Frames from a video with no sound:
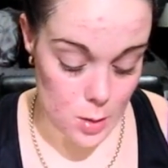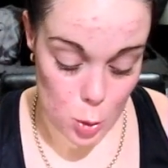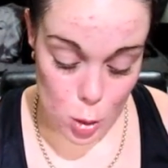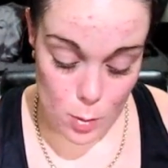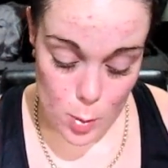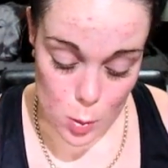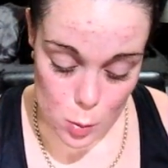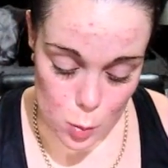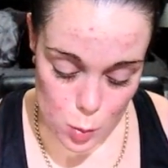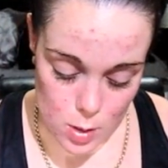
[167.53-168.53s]

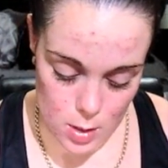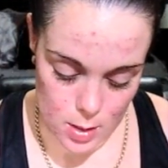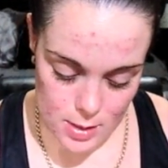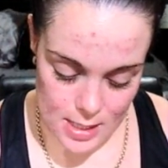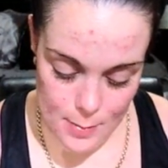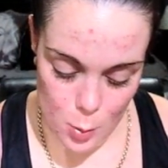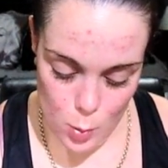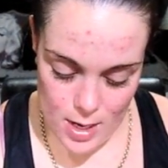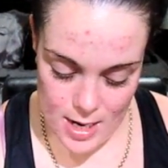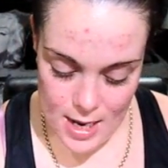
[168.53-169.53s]
normal double
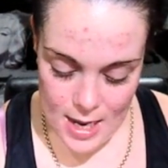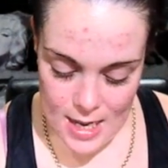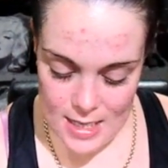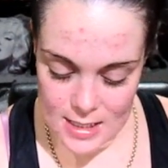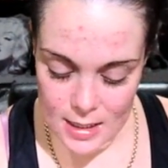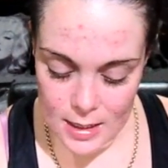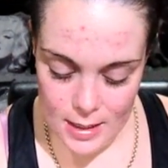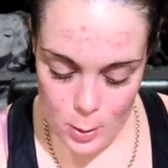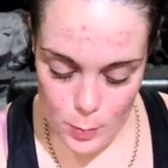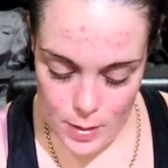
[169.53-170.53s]
wear has a
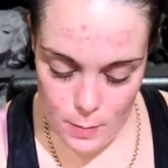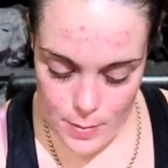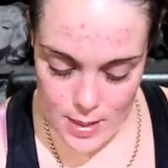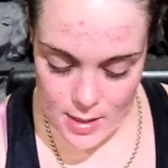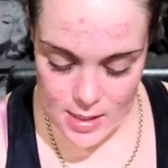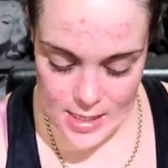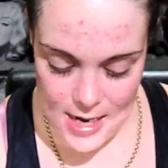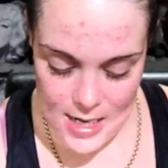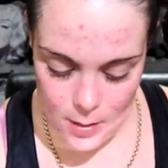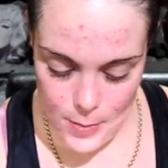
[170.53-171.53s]
little bit better
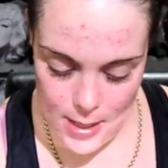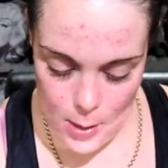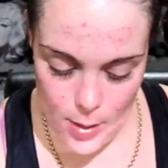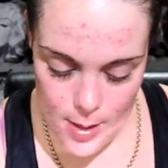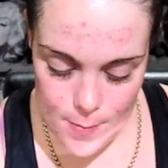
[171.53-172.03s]
staying power.